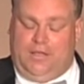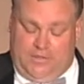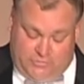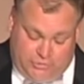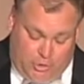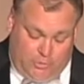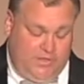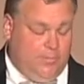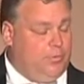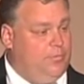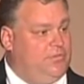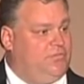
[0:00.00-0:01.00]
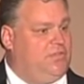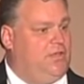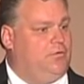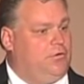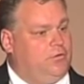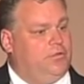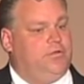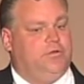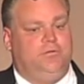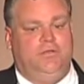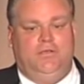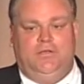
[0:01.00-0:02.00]
As Joe Lieberman said
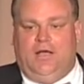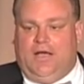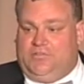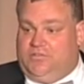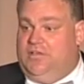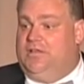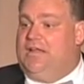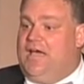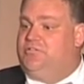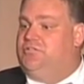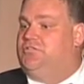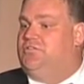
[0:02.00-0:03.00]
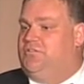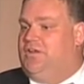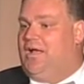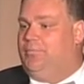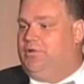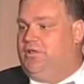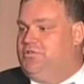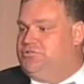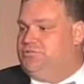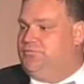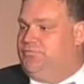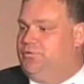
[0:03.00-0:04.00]
earlier, I see it not just as an
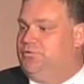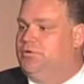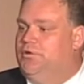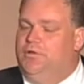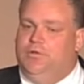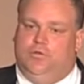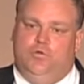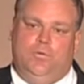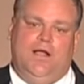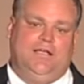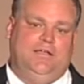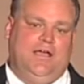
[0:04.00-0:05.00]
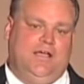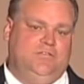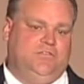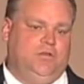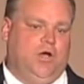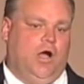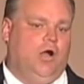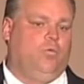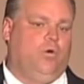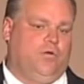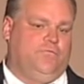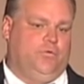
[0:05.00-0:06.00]
obligation for you recognizing our
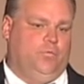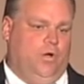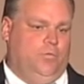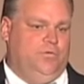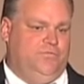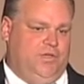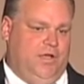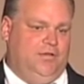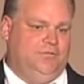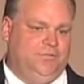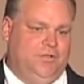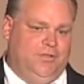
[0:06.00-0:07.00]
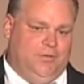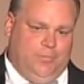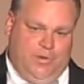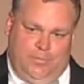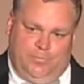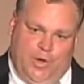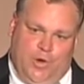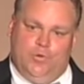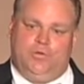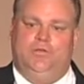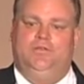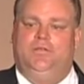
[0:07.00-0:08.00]
work for what we've done, but a
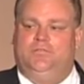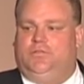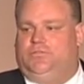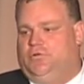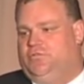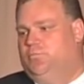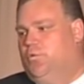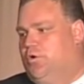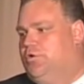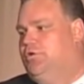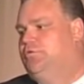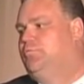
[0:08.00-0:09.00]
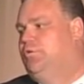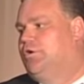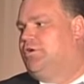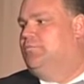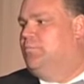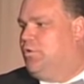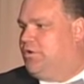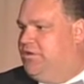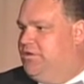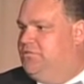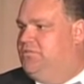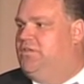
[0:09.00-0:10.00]
poke that there's more good work and more
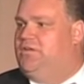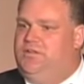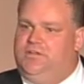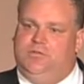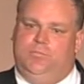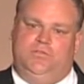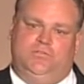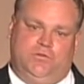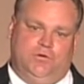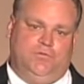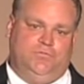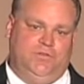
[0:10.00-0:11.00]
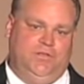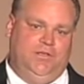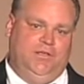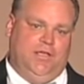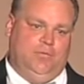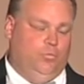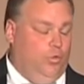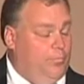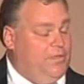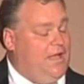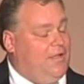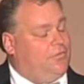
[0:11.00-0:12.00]
kids that need to be served, and we'll
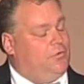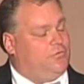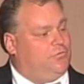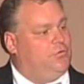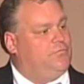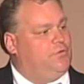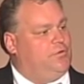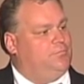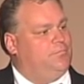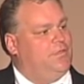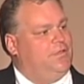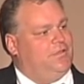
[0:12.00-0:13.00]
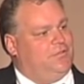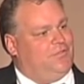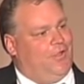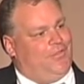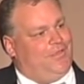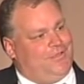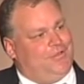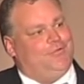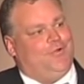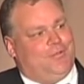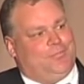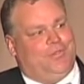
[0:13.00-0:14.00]
be out there serving them until they get a
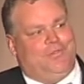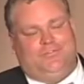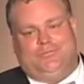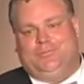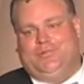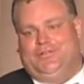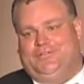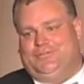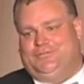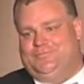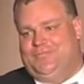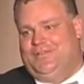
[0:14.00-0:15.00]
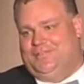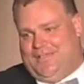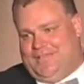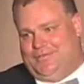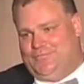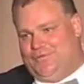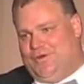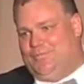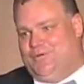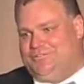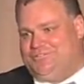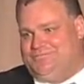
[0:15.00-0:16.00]
great place to play too. Thank you very
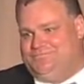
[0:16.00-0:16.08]
much.